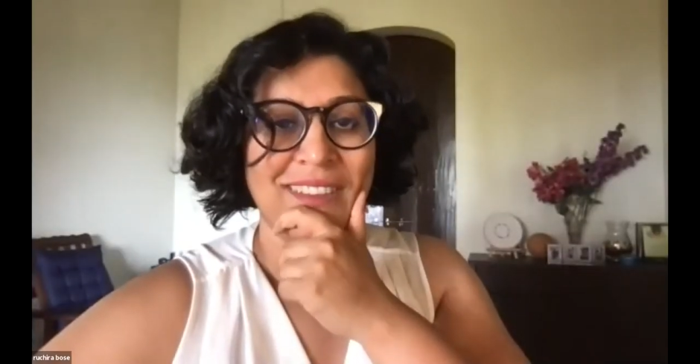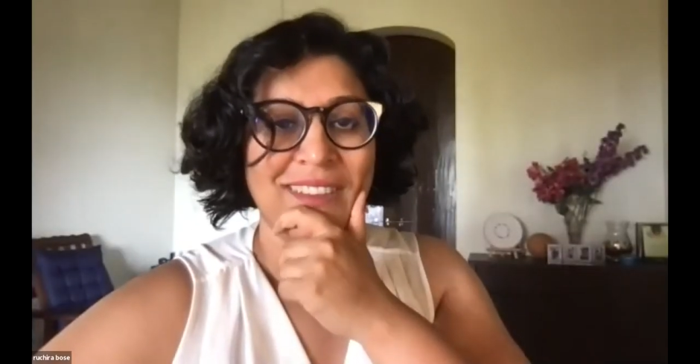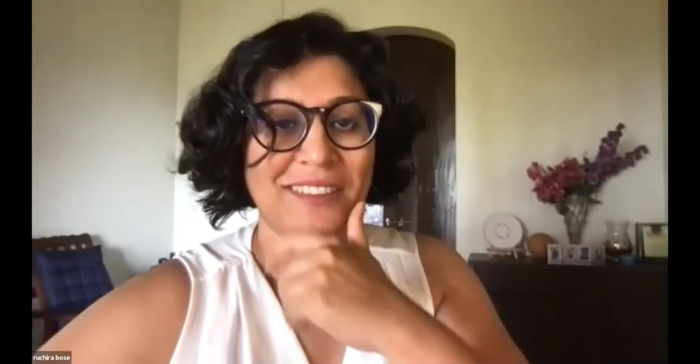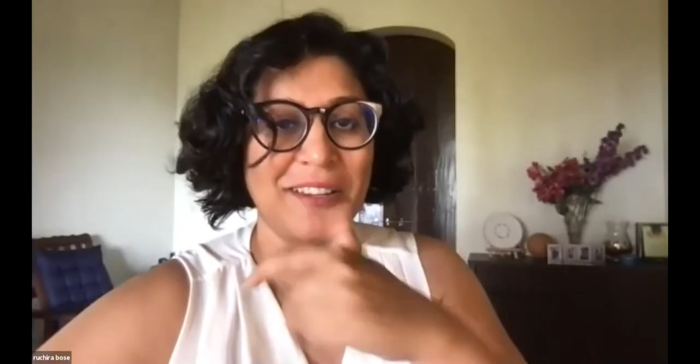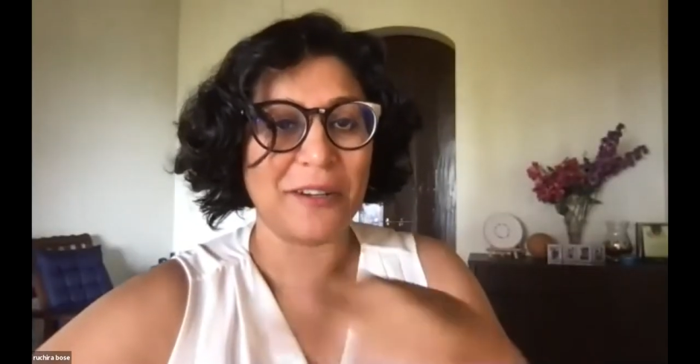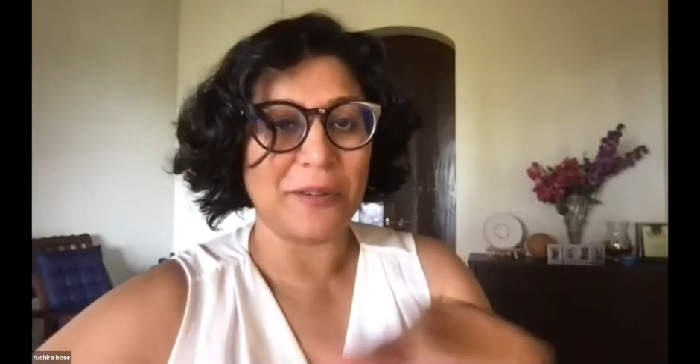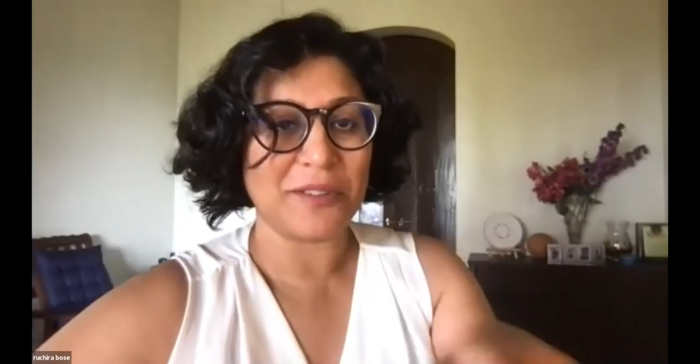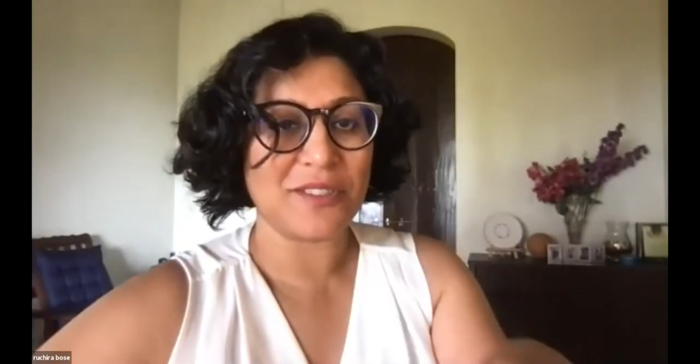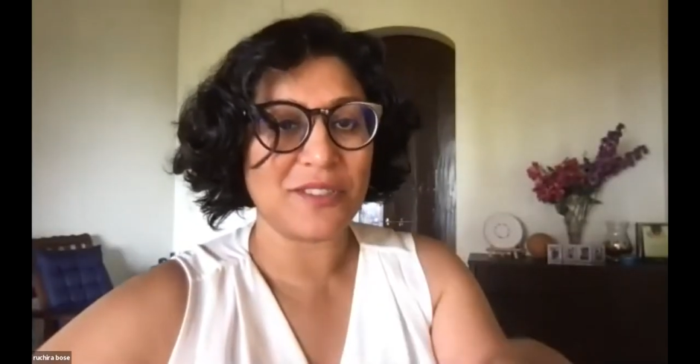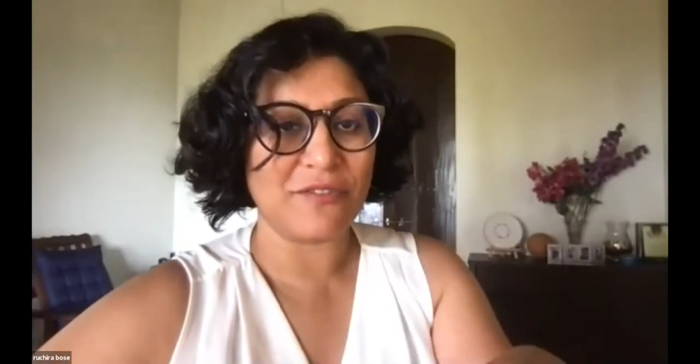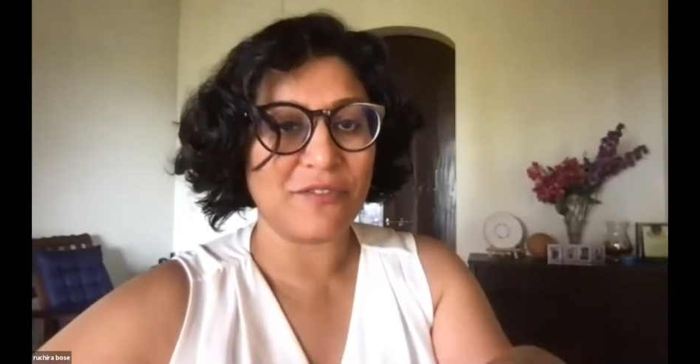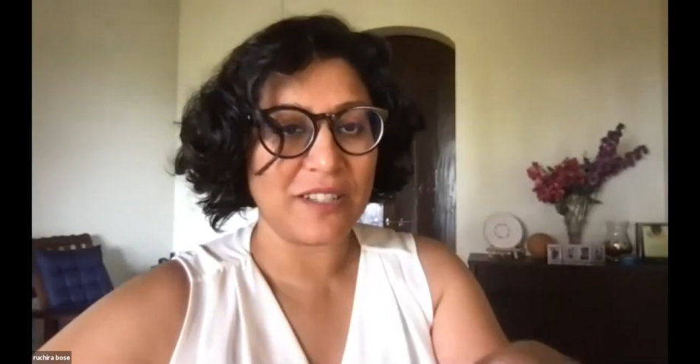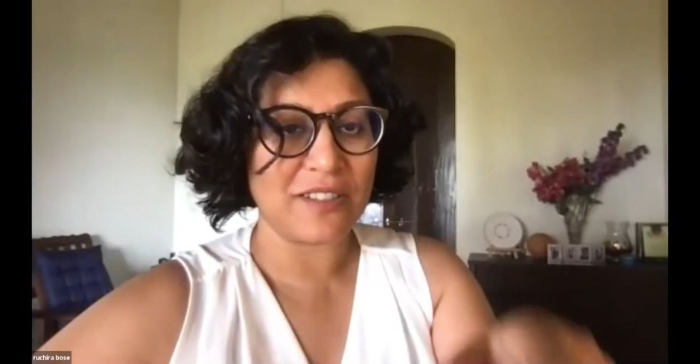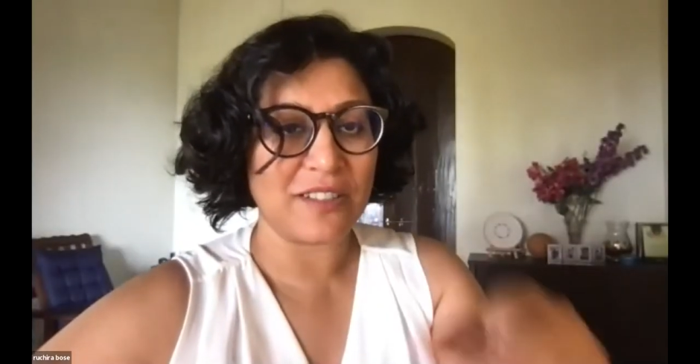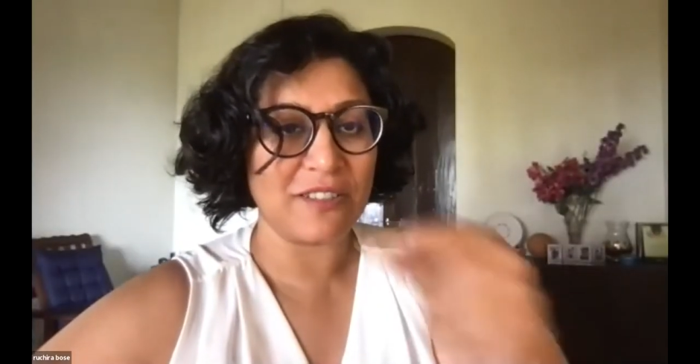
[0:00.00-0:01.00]
Yeah, so in
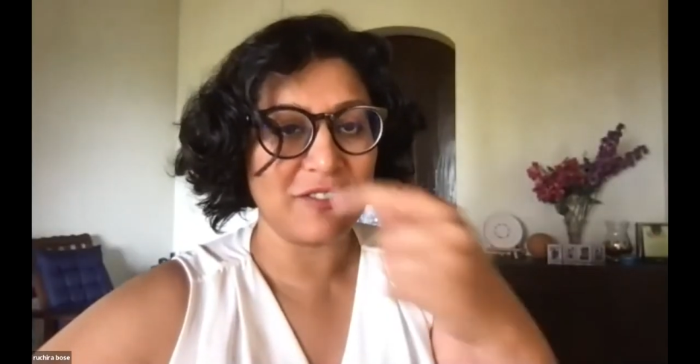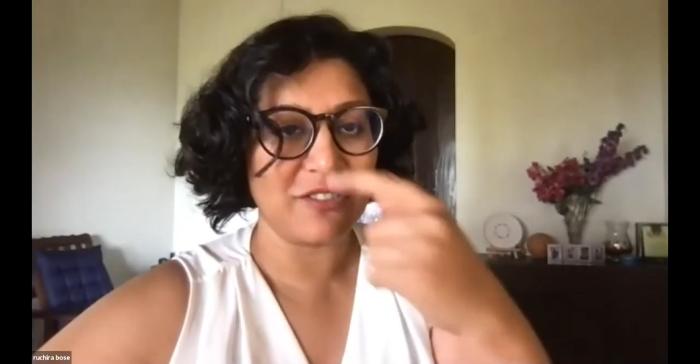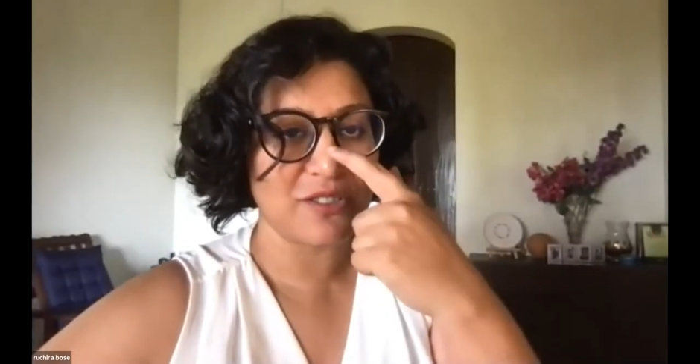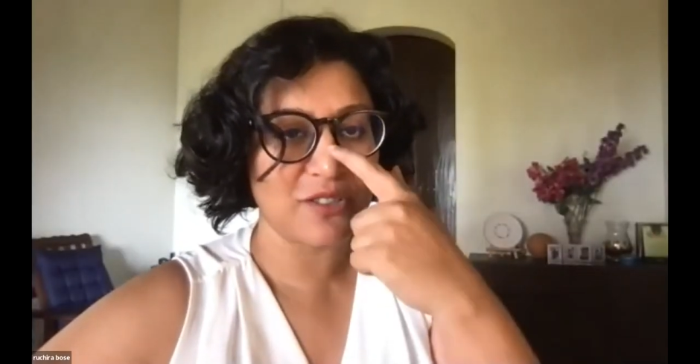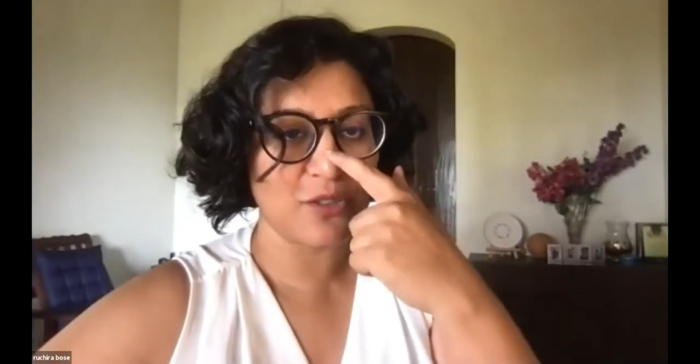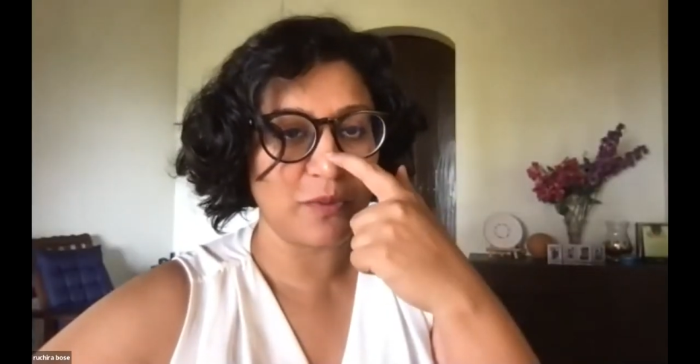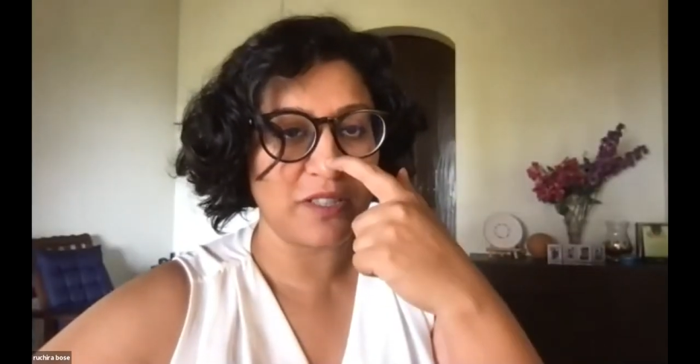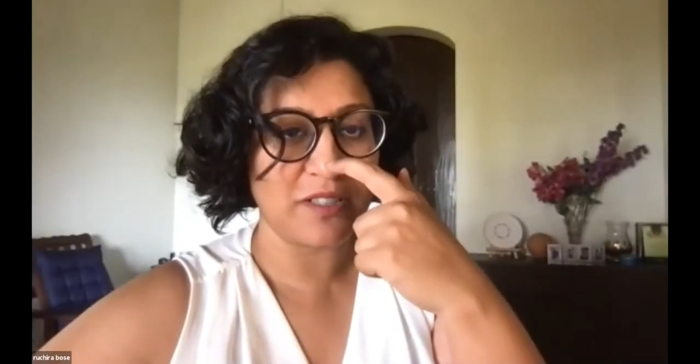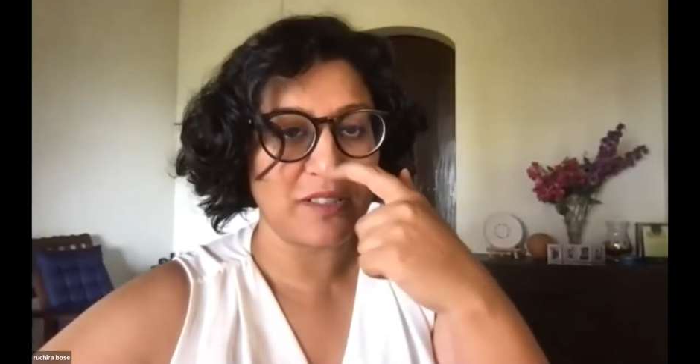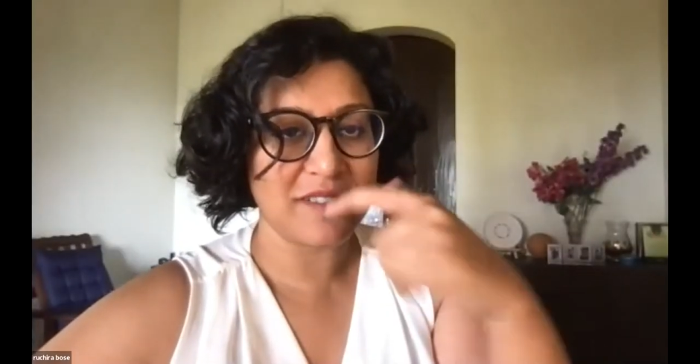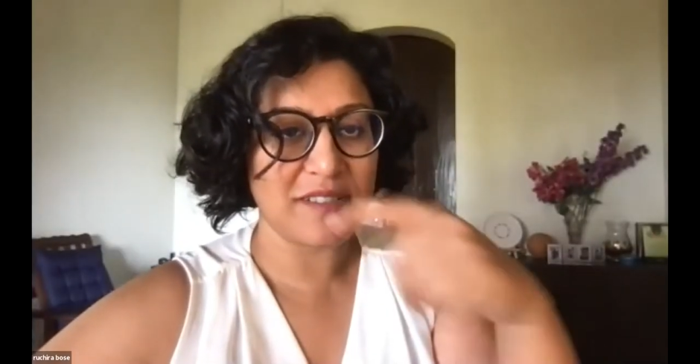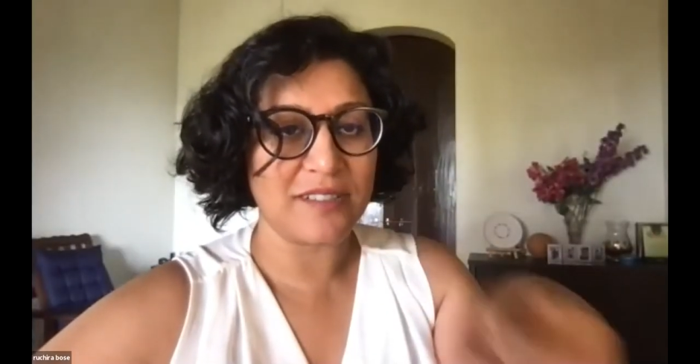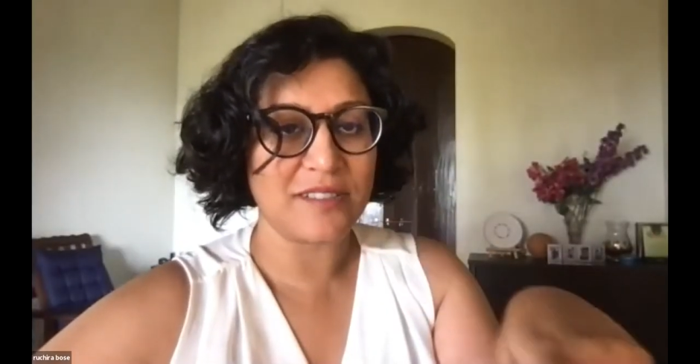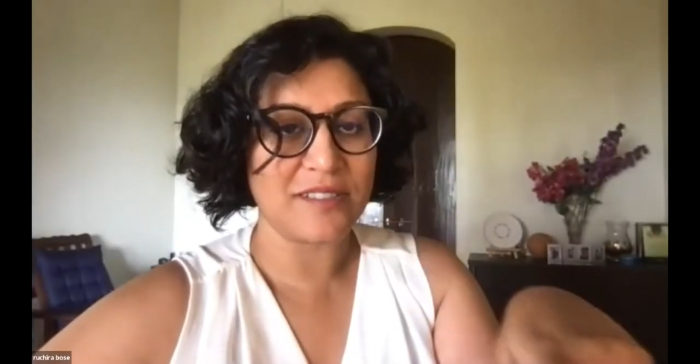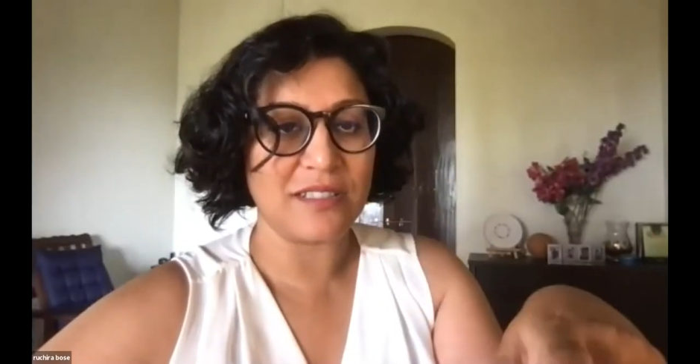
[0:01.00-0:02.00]
fact, even Sumana
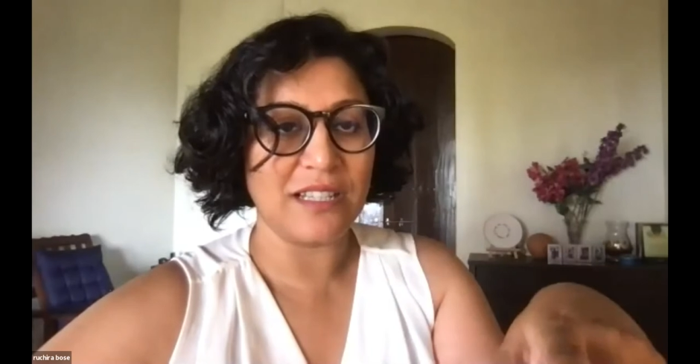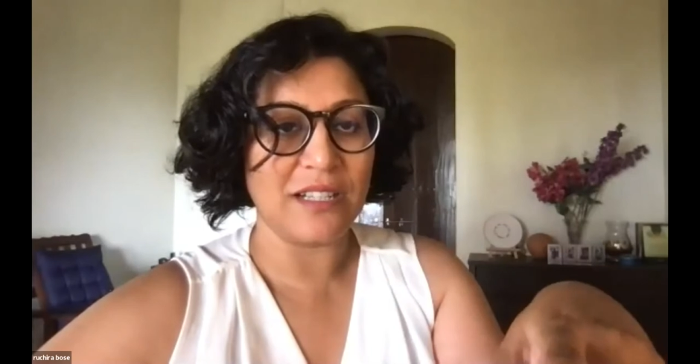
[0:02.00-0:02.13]
says,